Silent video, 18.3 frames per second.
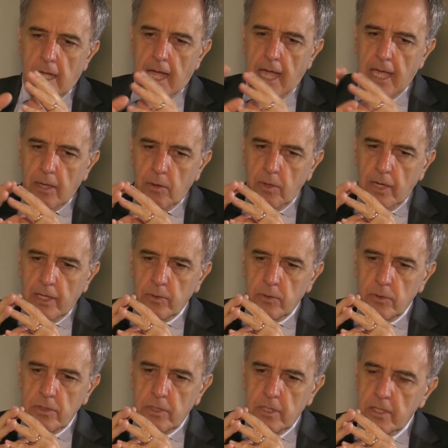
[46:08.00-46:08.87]
I would like
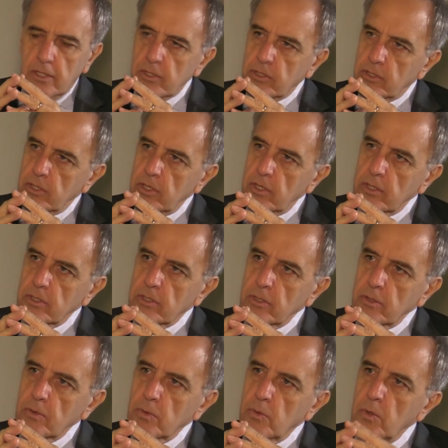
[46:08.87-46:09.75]
to see the
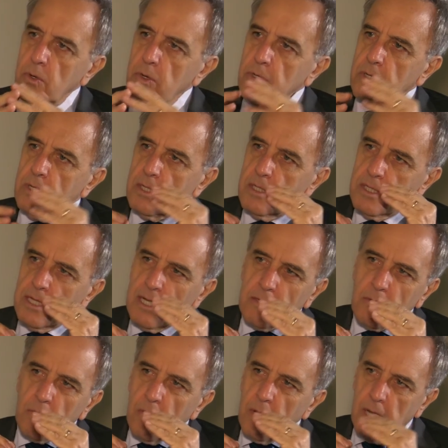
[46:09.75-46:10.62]
church working
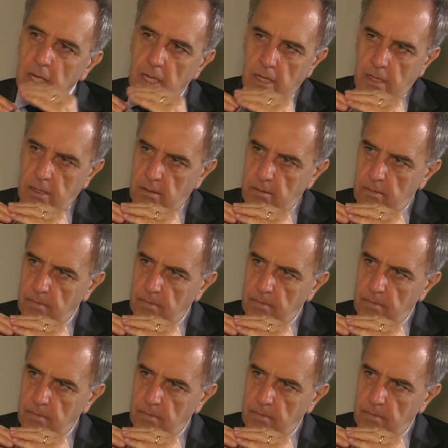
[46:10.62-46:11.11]
that way.